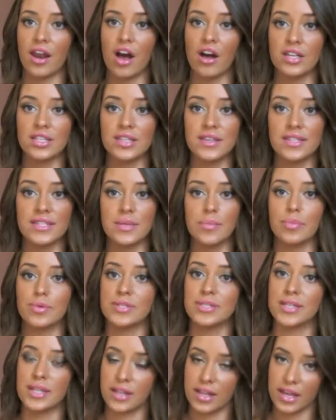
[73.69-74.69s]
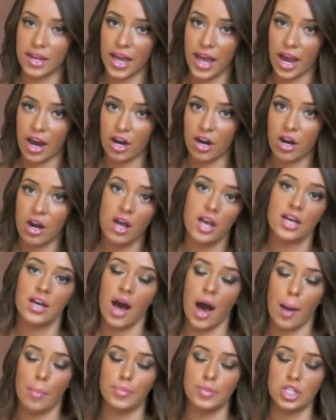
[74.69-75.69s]
Also, it's the Brazilian hair
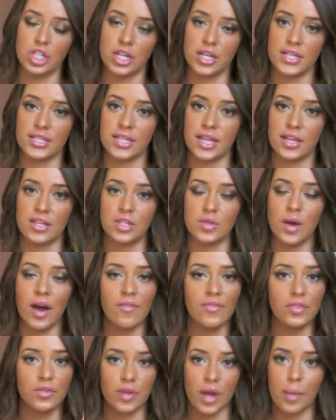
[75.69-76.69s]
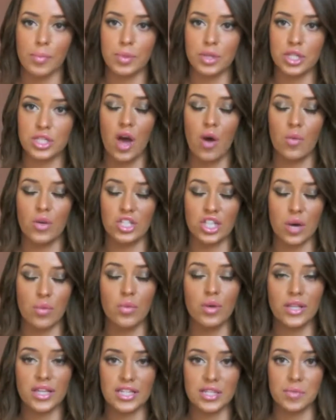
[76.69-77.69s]
option, because they do have 3 options, which I
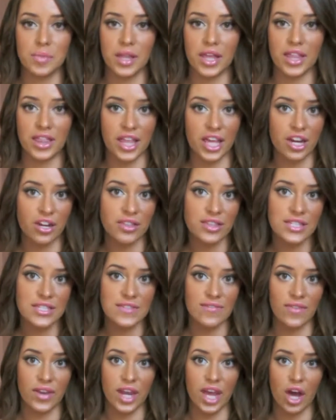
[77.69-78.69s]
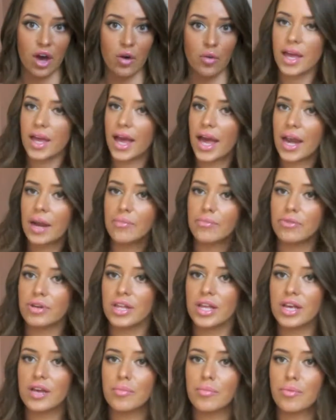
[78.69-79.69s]
will explain later in this video. And I'm
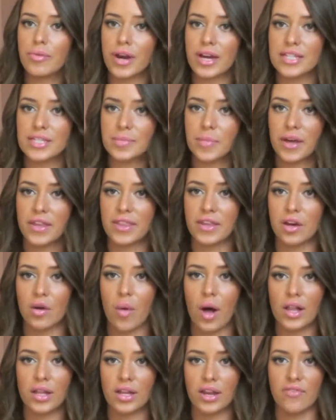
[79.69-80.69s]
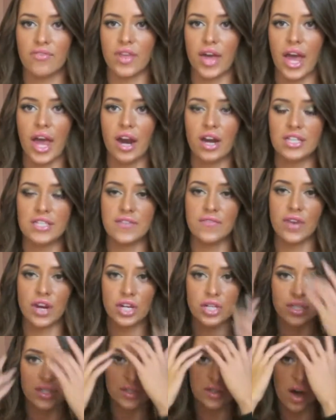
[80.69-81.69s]
really impressed by the quality of the hair. It's
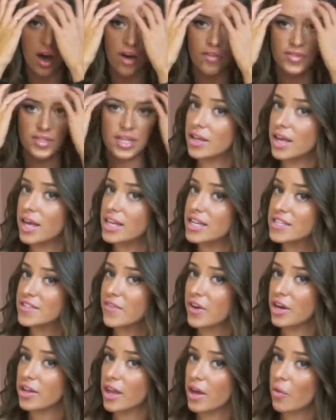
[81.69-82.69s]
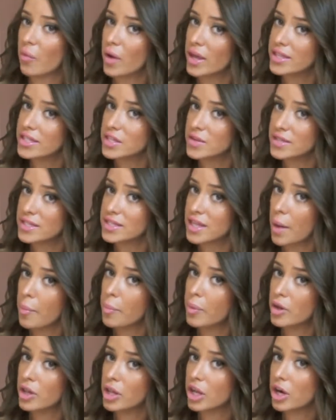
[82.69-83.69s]
very soft and it's very lightweight, so it's not
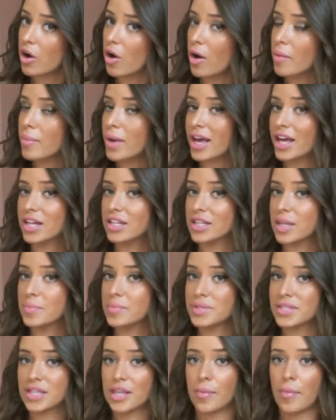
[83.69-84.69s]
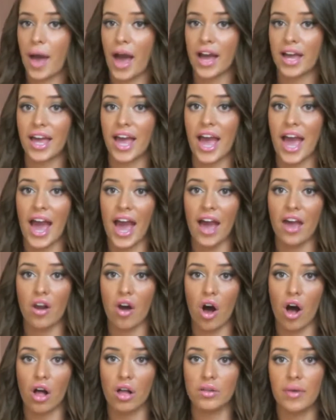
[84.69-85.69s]
pulling on my clips in the back at
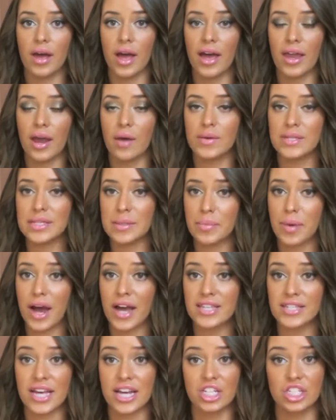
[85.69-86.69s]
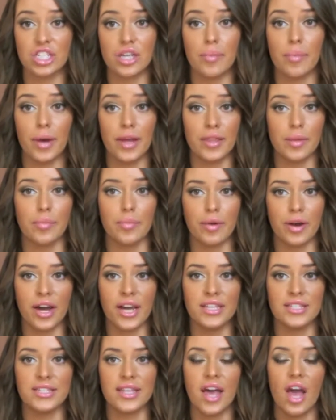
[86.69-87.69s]
all. And I was surprised actually by the
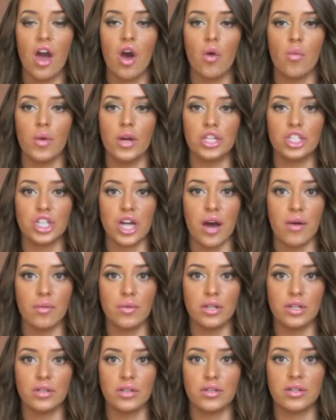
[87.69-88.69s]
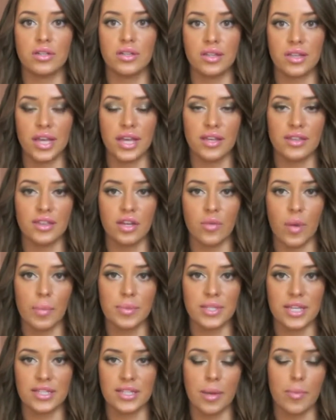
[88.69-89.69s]
price, which I will link their
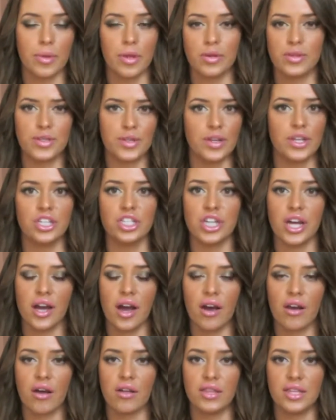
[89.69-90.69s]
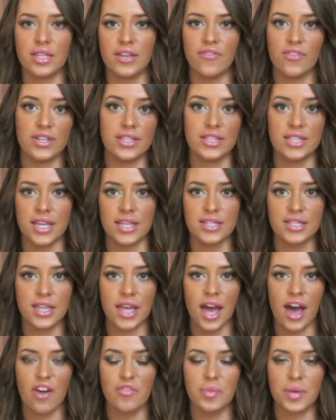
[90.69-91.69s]
website down below so you can check out all the different sets
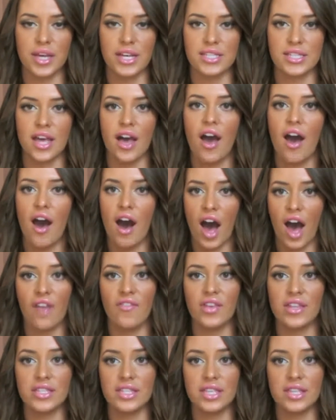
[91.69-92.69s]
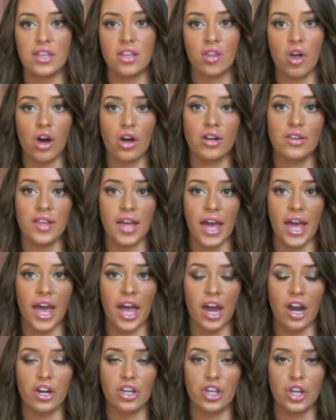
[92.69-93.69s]
they have, because obviously the longer the
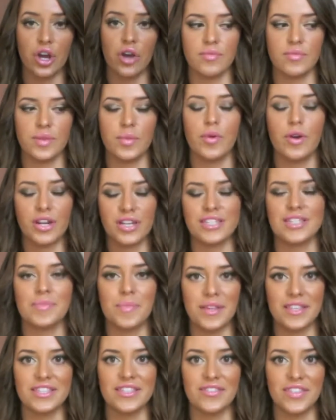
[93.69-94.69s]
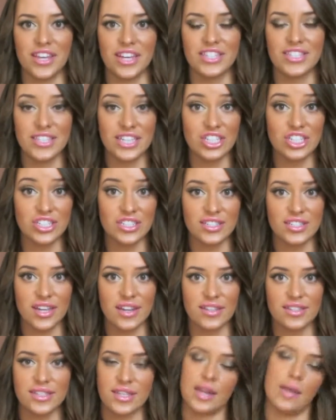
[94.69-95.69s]
hair, you know, the more expensive the extension
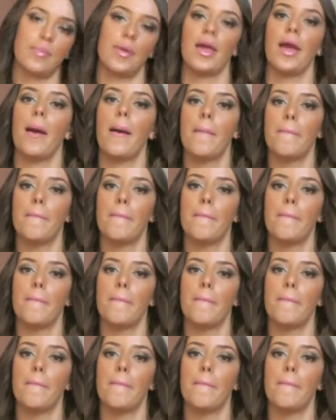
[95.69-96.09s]
set is going to be.